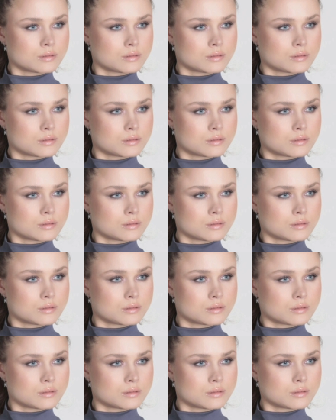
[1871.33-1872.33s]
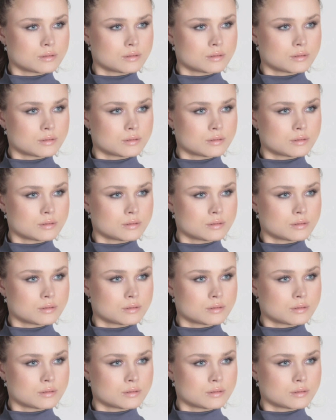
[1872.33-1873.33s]

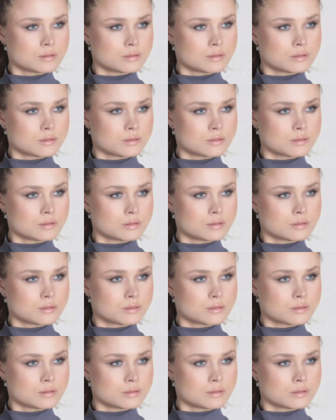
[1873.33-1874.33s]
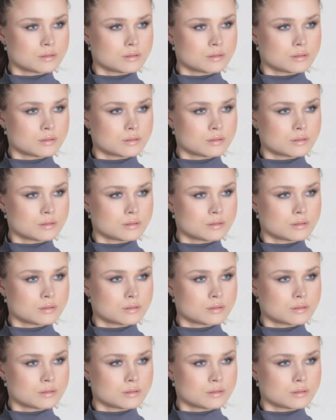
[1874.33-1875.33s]

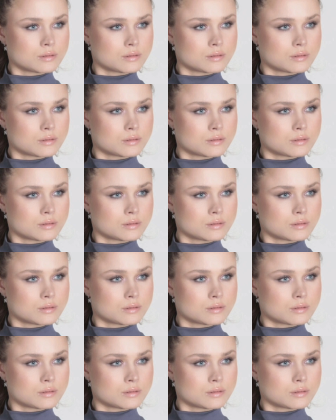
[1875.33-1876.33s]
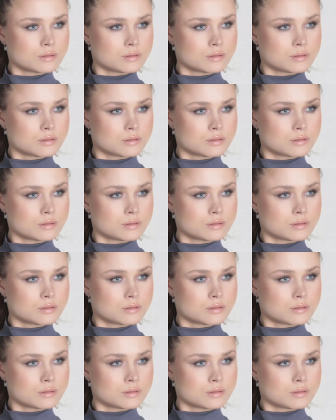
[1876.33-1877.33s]

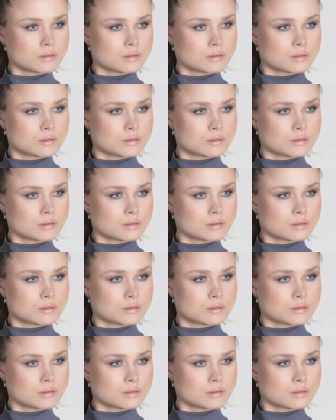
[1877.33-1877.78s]
The face doesn't move, so there is nothing to read.